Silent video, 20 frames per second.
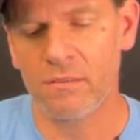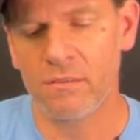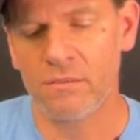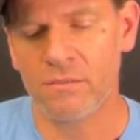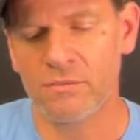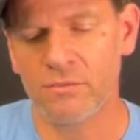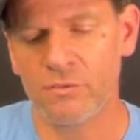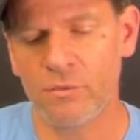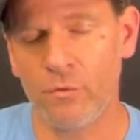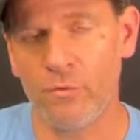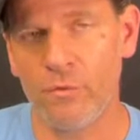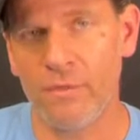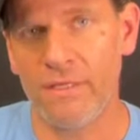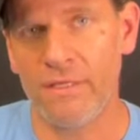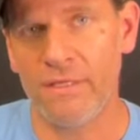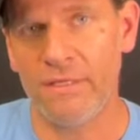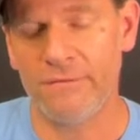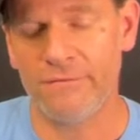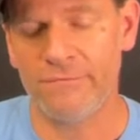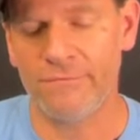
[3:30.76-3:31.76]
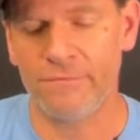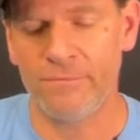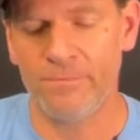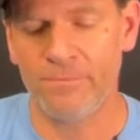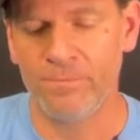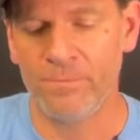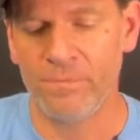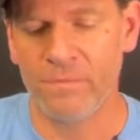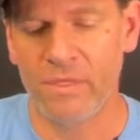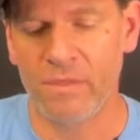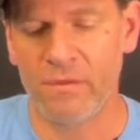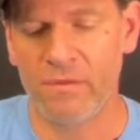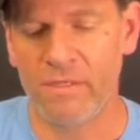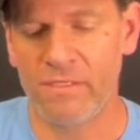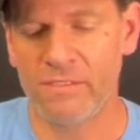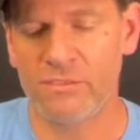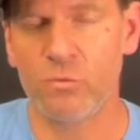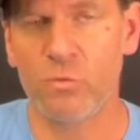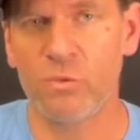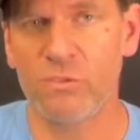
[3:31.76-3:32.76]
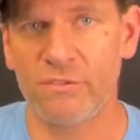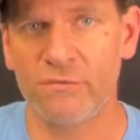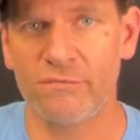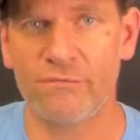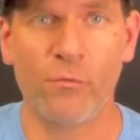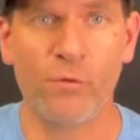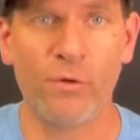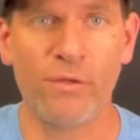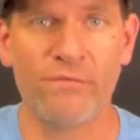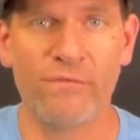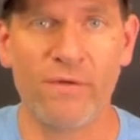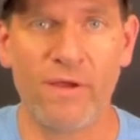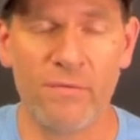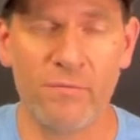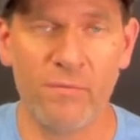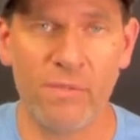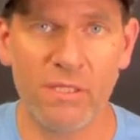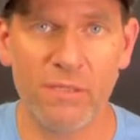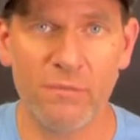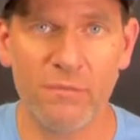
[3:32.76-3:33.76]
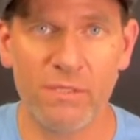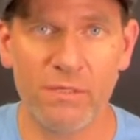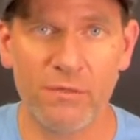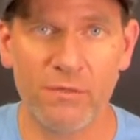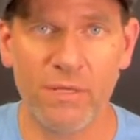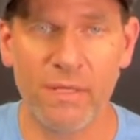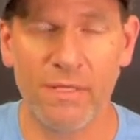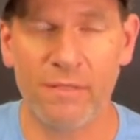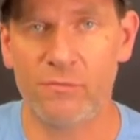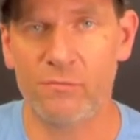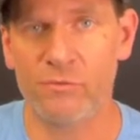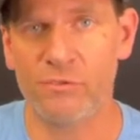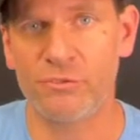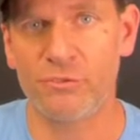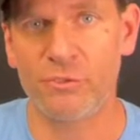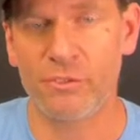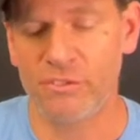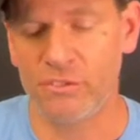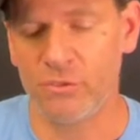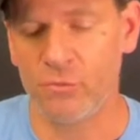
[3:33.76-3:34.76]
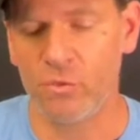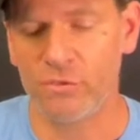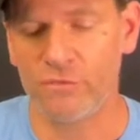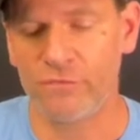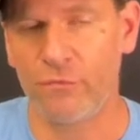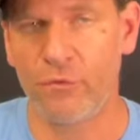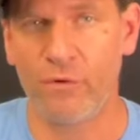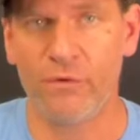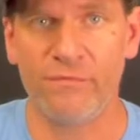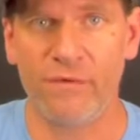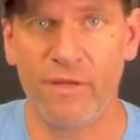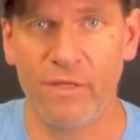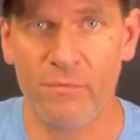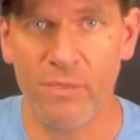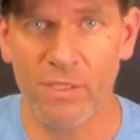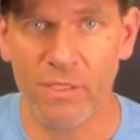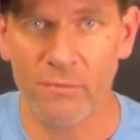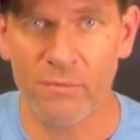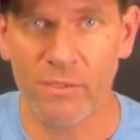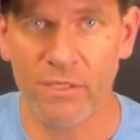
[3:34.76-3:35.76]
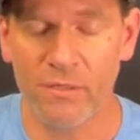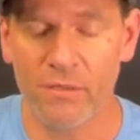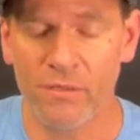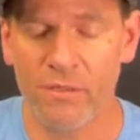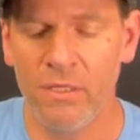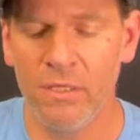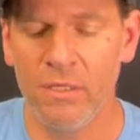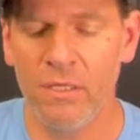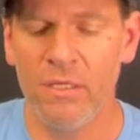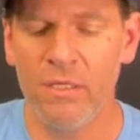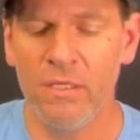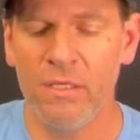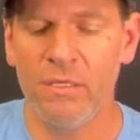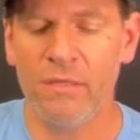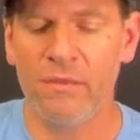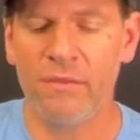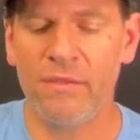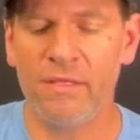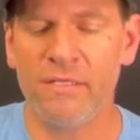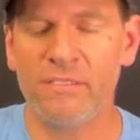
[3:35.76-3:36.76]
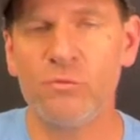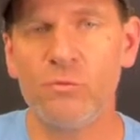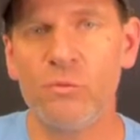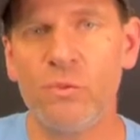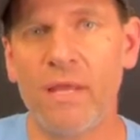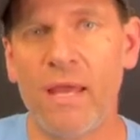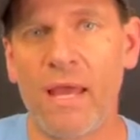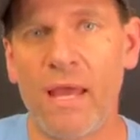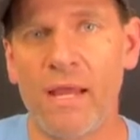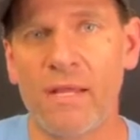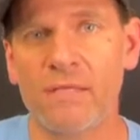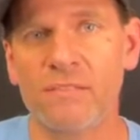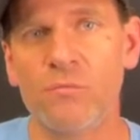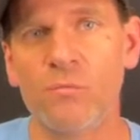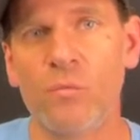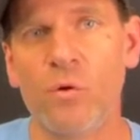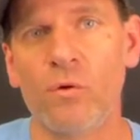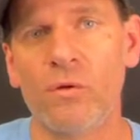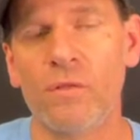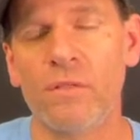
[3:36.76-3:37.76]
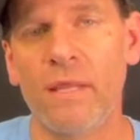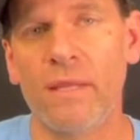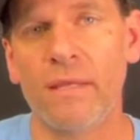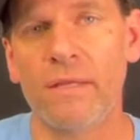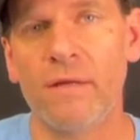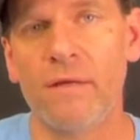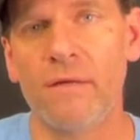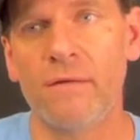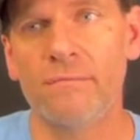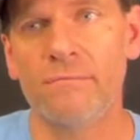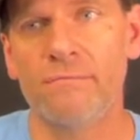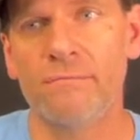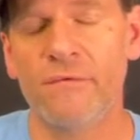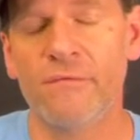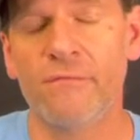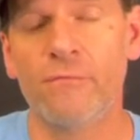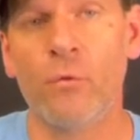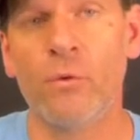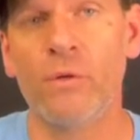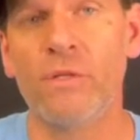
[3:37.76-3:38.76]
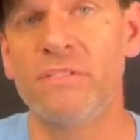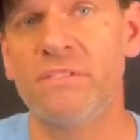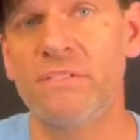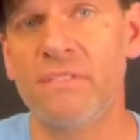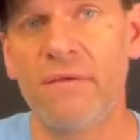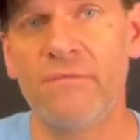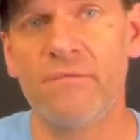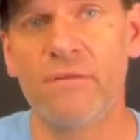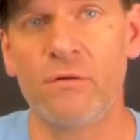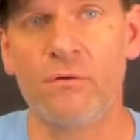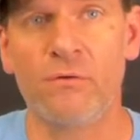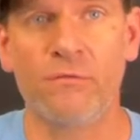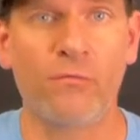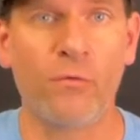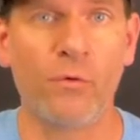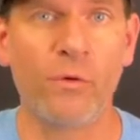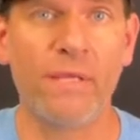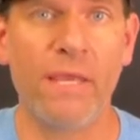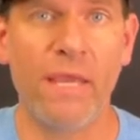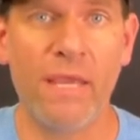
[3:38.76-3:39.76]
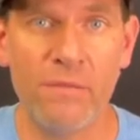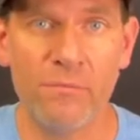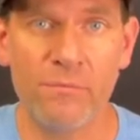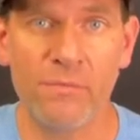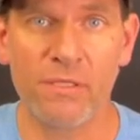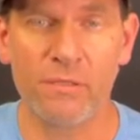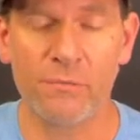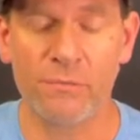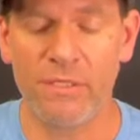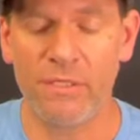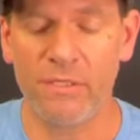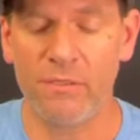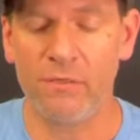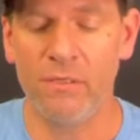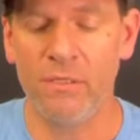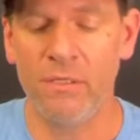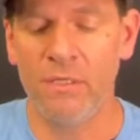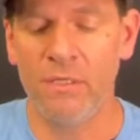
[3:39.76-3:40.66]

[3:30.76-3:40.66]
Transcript: So if this was a 45 millimeter and the restriction was 45 millimeter, this would act more like a 47 or 48 millimeter,